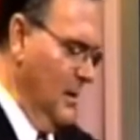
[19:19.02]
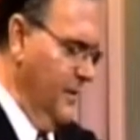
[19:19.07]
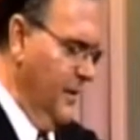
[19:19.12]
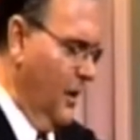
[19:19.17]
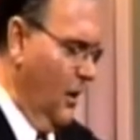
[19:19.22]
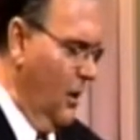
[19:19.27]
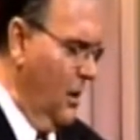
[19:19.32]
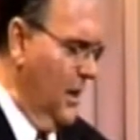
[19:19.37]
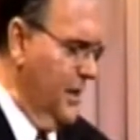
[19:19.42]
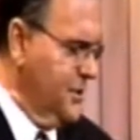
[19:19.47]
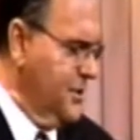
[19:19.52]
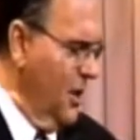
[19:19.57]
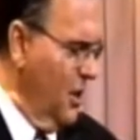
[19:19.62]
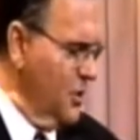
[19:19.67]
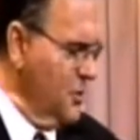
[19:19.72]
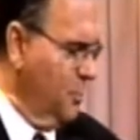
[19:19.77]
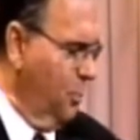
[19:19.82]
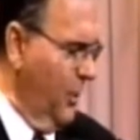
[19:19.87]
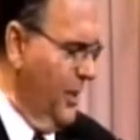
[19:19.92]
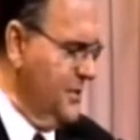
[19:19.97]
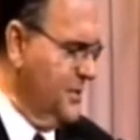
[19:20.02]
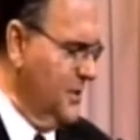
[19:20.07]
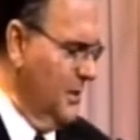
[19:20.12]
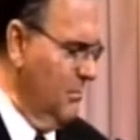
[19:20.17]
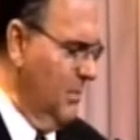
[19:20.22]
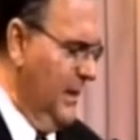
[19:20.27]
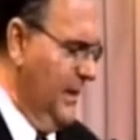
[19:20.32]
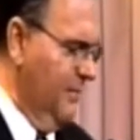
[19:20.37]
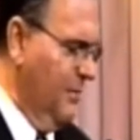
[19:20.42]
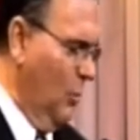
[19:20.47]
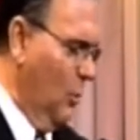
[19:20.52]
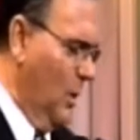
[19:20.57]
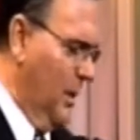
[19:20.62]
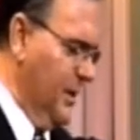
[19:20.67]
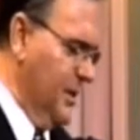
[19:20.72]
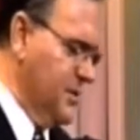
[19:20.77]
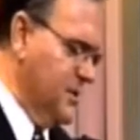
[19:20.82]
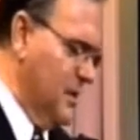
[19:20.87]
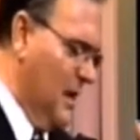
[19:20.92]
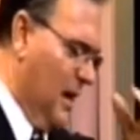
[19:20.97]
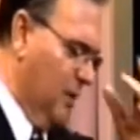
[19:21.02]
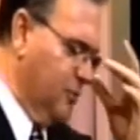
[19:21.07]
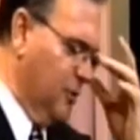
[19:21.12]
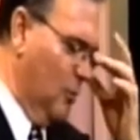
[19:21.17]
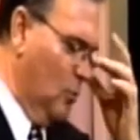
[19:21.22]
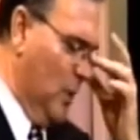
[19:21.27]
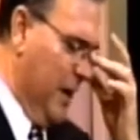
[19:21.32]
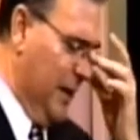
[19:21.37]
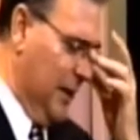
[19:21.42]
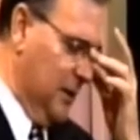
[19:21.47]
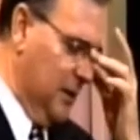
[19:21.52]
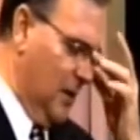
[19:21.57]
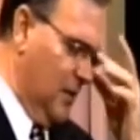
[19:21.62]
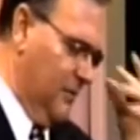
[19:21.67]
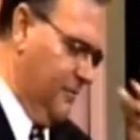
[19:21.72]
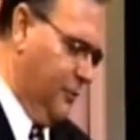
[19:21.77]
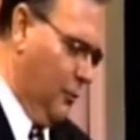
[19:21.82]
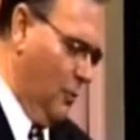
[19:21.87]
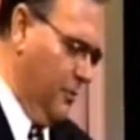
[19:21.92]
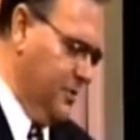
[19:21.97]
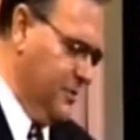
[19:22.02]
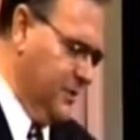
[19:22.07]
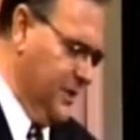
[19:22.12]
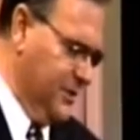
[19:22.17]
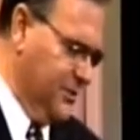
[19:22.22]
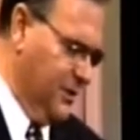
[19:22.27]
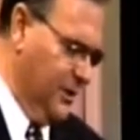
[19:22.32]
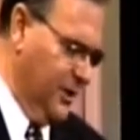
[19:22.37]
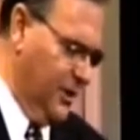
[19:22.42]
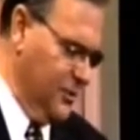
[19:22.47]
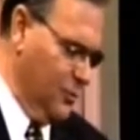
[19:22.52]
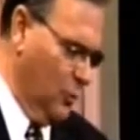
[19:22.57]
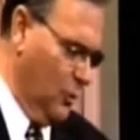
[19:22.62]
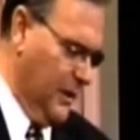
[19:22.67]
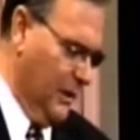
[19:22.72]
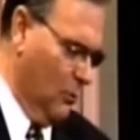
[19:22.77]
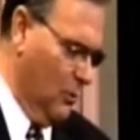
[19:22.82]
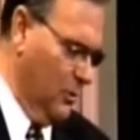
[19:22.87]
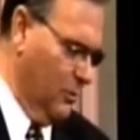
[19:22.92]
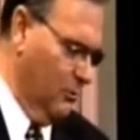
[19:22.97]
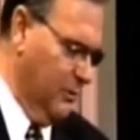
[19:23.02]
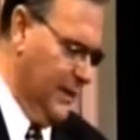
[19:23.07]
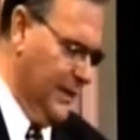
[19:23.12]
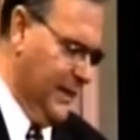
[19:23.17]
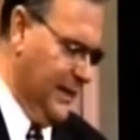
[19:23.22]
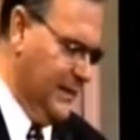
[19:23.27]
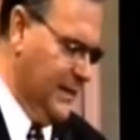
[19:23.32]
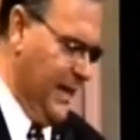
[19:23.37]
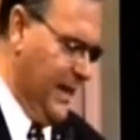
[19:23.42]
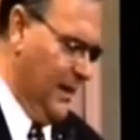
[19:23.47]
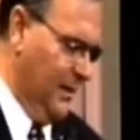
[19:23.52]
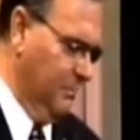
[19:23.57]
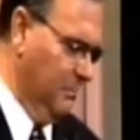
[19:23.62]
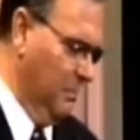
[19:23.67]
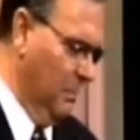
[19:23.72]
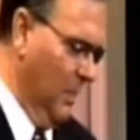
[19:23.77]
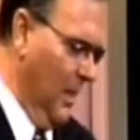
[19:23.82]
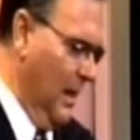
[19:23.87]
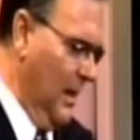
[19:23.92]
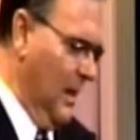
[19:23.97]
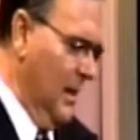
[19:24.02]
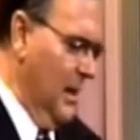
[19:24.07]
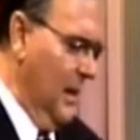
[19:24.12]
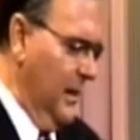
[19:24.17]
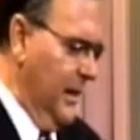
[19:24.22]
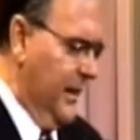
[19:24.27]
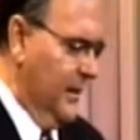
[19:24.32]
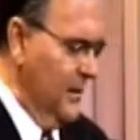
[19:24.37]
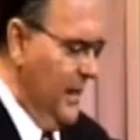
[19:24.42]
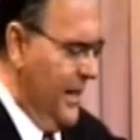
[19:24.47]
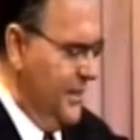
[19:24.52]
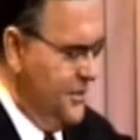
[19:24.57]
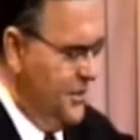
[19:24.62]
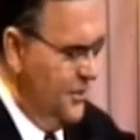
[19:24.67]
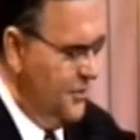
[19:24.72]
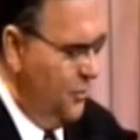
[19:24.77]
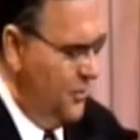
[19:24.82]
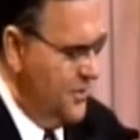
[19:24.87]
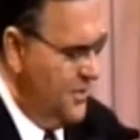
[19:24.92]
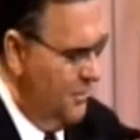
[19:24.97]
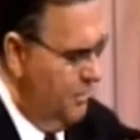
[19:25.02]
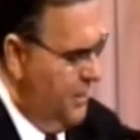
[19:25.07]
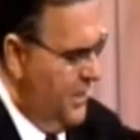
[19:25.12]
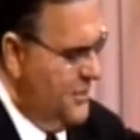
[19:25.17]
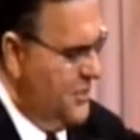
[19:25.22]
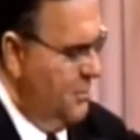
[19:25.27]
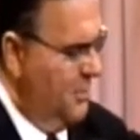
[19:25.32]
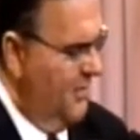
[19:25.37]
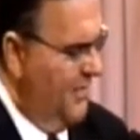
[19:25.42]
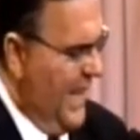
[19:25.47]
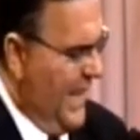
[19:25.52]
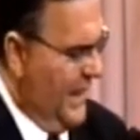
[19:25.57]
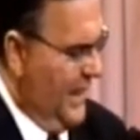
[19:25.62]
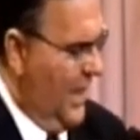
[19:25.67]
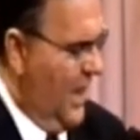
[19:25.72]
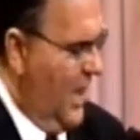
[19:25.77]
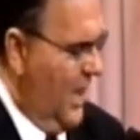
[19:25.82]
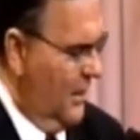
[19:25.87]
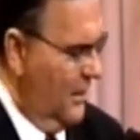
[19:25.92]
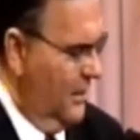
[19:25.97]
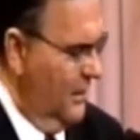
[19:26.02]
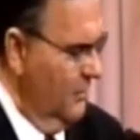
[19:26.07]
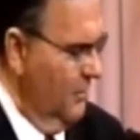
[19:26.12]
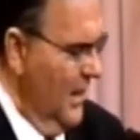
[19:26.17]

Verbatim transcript: The early church preached and believed the oneness doctrine well into the fourth century. Here's where I want to really get down. Ignatius was the bishop of Antioch.